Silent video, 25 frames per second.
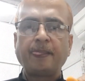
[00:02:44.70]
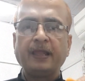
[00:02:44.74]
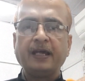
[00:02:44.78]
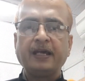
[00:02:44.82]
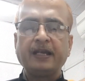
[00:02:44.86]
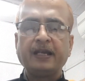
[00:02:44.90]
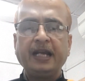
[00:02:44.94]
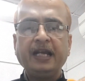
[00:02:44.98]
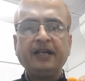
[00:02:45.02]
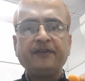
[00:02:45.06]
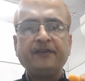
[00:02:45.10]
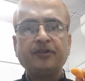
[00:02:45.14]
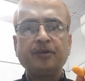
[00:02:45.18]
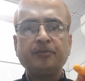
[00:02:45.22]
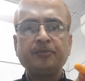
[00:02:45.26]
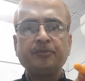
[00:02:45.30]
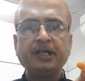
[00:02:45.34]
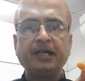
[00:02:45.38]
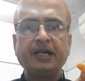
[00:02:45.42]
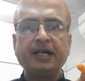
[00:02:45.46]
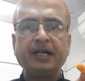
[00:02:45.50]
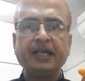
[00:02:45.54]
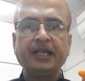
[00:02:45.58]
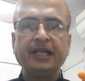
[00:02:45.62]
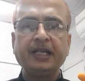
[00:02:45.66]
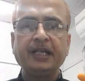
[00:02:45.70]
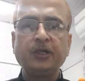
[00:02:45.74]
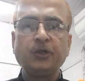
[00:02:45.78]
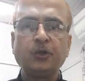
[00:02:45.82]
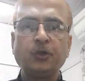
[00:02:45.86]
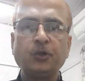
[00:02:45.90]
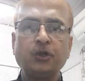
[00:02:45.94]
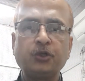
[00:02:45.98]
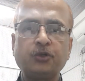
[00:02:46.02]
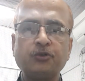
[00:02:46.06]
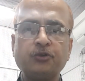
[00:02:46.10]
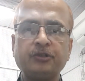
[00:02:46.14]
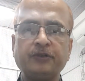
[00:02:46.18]
right from the iron
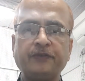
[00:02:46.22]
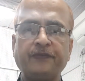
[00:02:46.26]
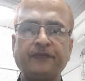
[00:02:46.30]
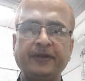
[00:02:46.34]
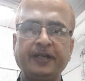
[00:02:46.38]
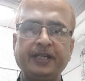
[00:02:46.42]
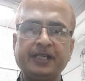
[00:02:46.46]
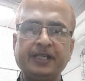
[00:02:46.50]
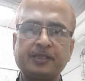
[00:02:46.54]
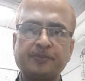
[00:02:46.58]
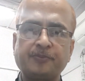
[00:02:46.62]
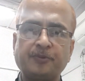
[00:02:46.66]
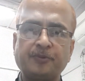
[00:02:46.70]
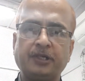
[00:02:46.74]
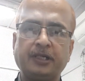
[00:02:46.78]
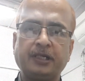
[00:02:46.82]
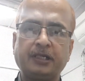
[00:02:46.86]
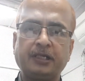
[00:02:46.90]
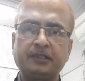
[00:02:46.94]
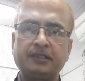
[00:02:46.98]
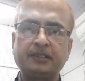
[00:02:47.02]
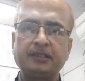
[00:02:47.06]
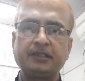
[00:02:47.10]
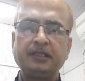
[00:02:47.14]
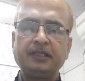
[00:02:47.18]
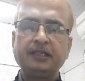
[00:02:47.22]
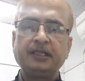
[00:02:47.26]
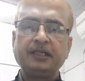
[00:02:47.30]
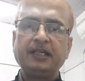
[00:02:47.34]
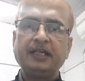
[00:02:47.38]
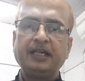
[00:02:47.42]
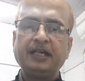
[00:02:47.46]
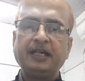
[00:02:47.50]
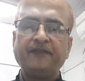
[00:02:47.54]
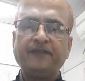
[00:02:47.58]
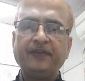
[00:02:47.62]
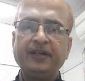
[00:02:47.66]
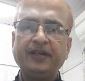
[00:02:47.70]
ore to the finished product.
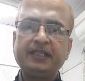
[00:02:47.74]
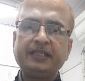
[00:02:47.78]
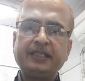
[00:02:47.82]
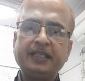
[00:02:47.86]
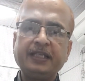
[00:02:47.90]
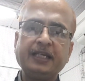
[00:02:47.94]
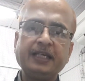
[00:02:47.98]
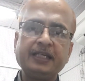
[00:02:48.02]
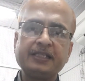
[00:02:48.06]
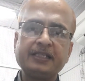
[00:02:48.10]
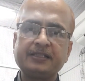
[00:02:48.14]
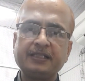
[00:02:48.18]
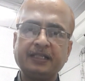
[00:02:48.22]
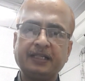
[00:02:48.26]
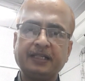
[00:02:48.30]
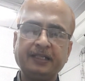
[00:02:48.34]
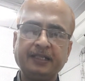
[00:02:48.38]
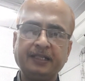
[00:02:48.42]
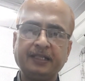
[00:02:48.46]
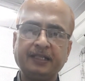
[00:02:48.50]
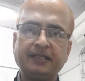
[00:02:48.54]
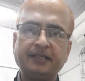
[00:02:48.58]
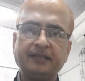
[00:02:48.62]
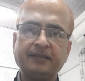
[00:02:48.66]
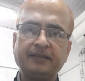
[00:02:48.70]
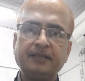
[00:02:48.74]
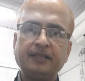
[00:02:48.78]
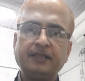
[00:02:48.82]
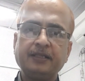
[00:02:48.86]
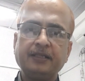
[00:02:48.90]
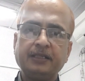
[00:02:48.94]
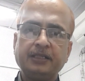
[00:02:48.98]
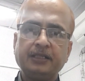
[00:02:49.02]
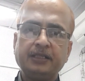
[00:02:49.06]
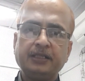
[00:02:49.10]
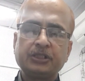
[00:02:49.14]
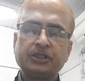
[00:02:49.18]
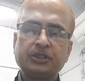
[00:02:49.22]
Everything is done here.
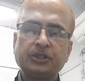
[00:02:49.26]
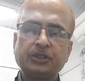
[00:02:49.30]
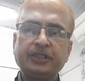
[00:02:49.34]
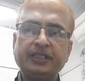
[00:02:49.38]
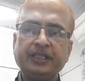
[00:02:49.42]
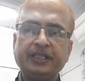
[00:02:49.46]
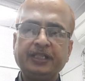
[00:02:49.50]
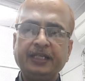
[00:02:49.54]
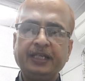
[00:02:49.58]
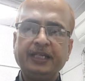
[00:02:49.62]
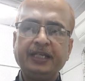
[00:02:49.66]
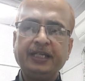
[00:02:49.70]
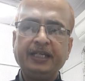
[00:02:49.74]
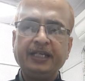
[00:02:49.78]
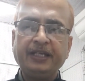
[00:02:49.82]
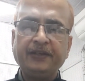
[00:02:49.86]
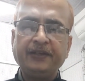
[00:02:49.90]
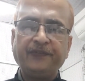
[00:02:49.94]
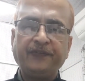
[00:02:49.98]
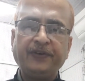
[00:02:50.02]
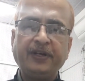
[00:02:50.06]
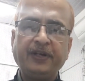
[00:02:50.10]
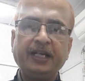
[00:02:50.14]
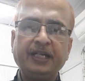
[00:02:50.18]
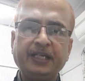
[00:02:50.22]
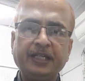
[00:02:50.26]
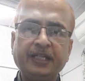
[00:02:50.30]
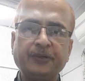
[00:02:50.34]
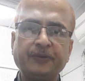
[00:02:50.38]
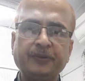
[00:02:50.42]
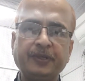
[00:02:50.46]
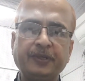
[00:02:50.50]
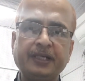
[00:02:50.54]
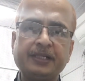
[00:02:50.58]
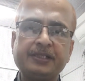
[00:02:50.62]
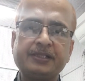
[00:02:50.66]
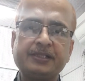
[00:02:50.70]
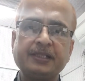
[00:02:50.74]
So in different
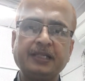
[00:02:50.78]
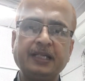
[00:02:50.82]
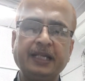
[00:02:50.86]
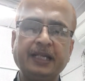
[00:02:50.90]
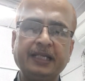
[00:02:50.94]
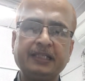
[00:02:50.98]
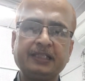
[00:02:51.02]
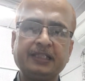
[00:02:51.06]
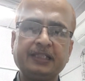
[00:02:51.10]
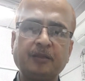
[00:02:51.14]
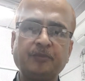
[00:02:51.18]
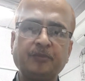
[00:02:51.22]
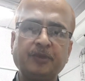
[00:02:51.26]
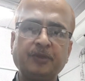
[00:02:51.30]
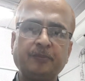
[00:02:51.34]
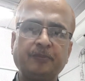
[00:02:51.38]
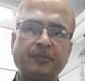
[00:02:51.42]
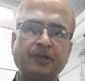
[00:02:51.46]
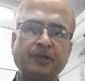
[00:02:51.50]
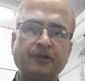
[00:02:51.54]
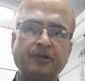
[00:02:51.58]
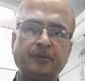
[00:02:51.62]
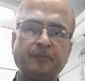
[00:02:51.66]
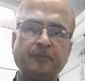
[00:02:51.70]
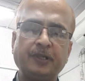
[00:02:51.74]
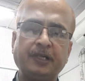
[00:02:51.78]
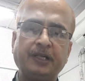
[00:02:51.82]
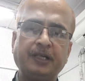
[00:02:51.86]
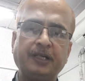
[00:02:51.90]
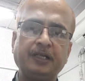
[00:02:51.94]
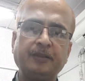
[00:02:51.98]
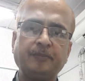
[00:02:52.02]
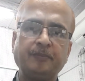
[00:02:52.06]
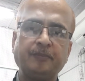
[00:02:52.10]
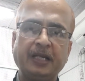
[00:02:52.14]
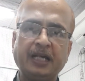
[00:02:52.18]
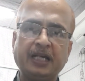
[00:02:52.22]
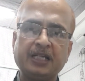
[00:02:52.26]
units like thermal power
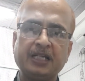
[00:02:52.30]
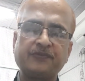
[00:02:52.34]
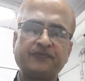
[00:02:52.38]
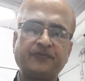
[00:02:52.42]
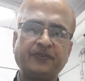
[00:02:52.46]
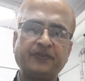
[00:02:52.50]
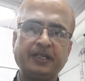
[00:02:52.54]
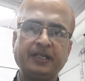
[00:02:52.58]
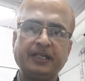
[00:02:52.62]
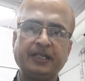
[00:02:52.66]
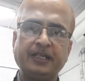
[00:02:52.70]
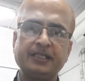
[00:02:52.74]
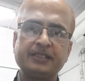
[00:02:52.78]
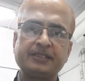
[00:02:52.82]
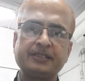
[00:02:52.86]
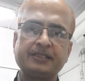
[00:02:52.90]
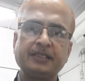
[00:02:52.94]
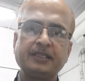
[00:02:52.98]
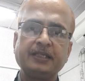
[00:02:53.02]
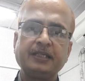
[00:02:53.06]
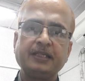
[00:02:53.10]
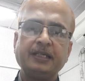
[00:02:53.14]
plant, blast furnace,